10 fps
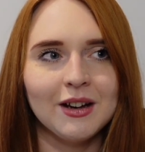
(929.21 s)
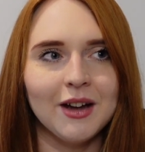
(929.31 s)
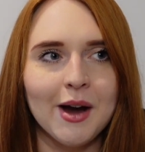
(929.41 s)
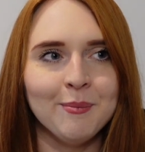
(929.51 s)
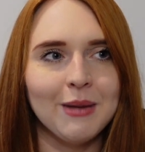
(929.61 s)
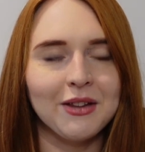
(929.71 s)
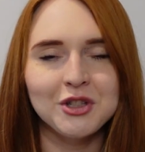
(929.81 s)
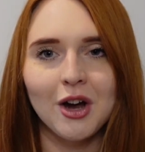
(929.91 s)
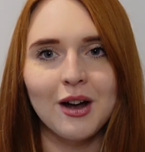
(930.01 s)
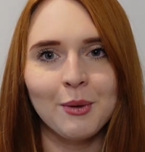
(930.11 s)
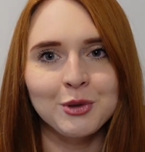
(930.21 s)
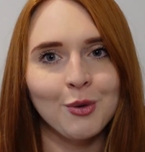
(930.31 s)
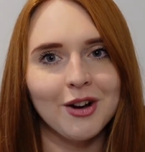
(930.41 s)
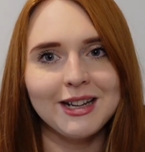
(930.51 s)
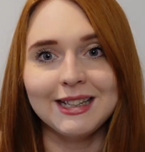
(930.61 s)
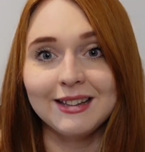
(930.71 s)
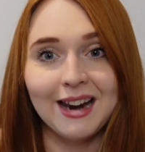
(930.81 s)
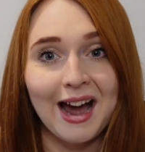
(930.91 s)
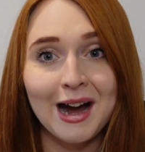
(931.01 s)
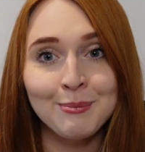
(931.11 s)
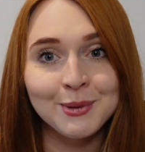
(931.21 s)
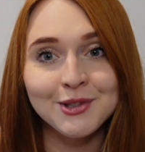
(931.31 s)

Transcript: at the time I was working in the lab,